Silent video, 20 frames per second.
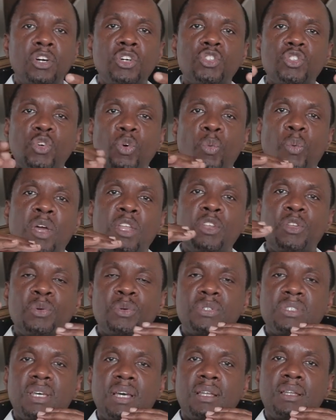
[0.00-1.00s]
So when do
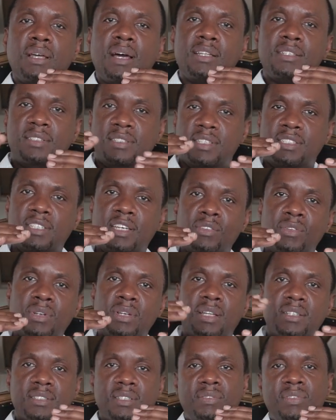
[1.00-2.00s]
you sell? At
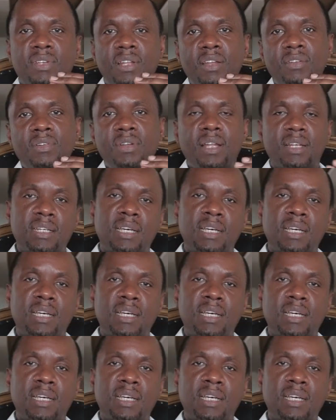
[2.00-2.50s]
600, at 700,